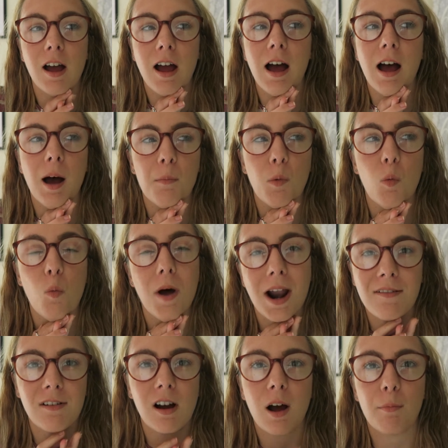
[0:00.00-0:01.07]

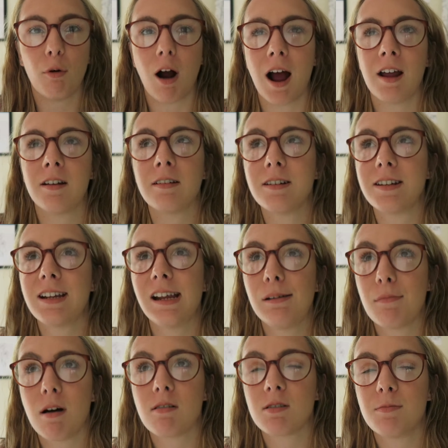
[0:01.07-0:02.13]
whenever a brand
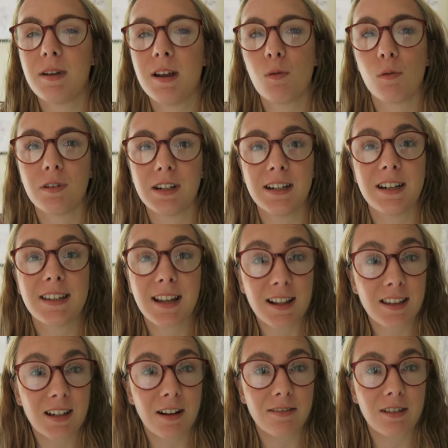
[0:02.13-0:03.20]
emails me wanting to
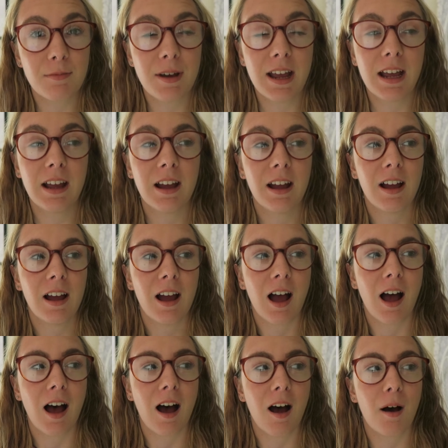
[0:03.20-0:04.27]
send stuff to me,
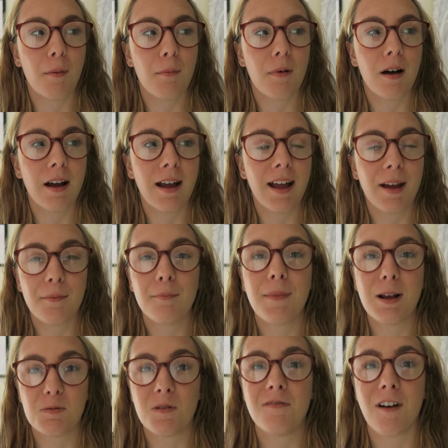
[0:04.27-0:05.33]
it
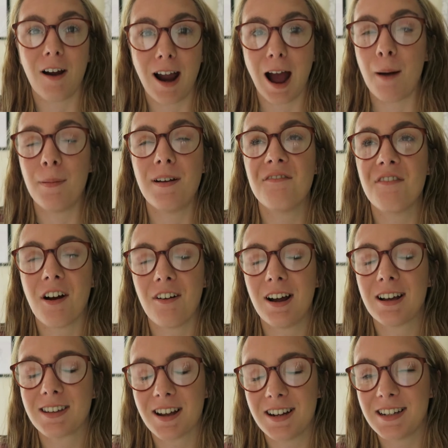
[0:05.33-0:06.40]
makes me very happy and very
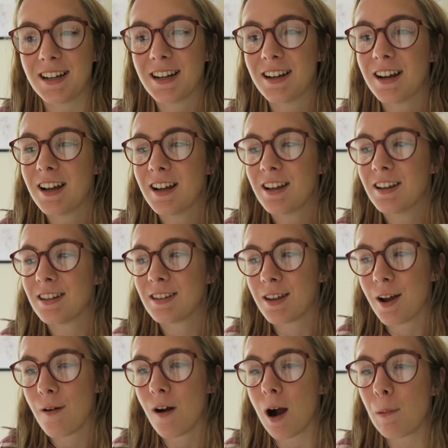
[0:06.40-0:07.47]
excited.
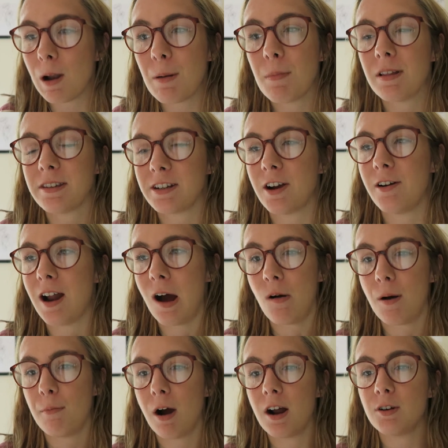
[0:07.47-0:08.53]
So a couple of months ago now,
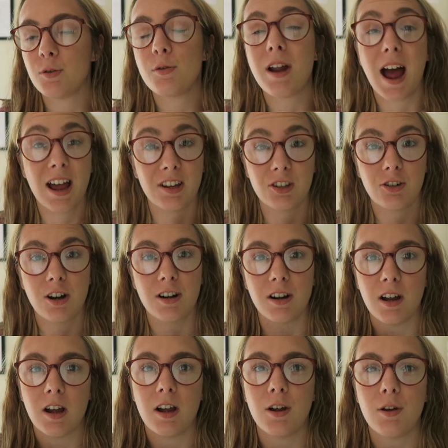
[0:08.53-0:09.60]
a brand called Estrid,
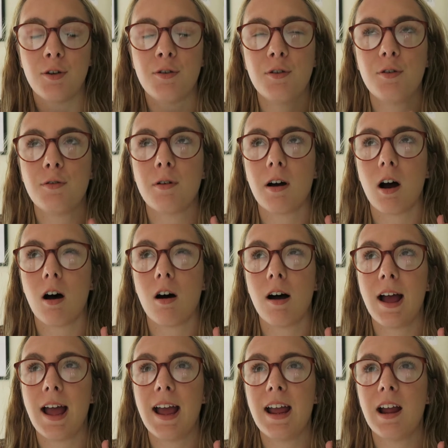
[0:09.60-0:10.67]
who are
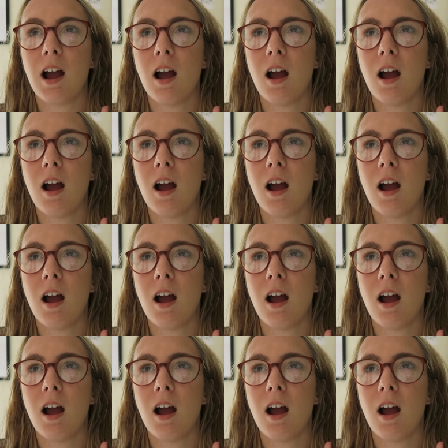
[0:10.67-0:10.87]
hang